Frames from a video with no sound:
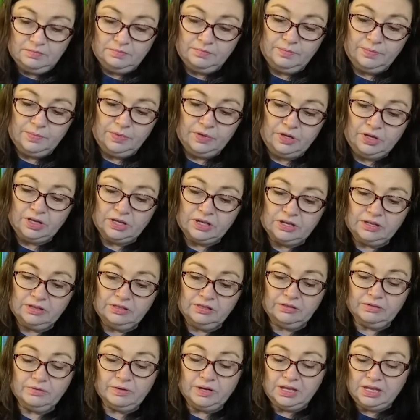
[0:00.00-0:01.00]
Book
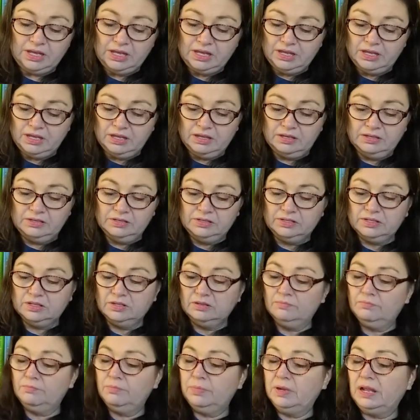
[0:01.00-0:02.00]
3 is
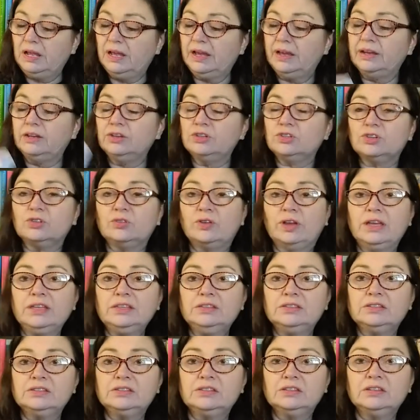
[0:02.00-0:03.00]
Blind
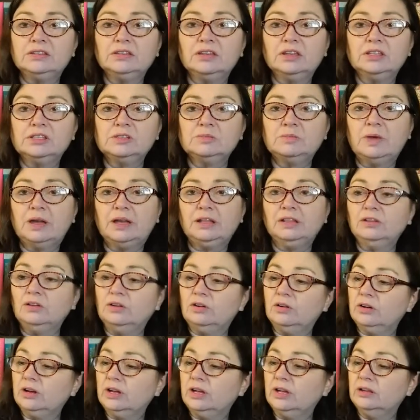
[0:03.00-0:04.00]
Trust. It's by
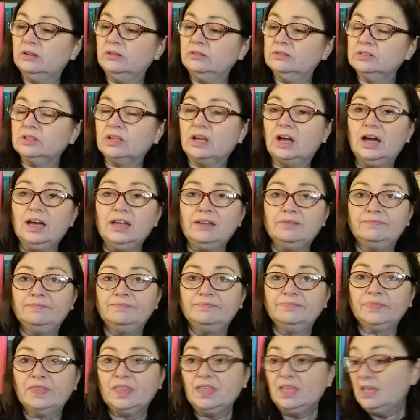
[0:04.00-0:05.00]
Laura Scott.
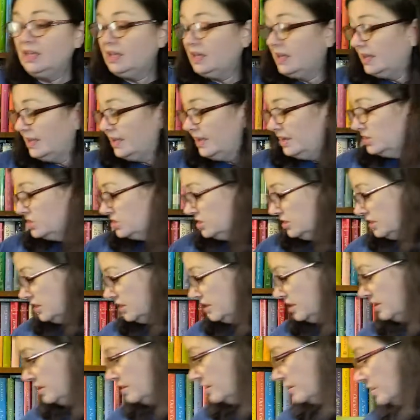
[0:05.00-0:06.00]
I
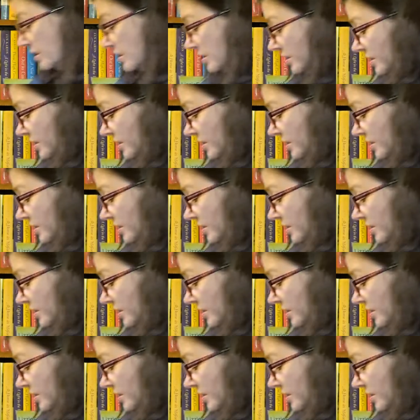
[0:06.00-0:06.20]
actually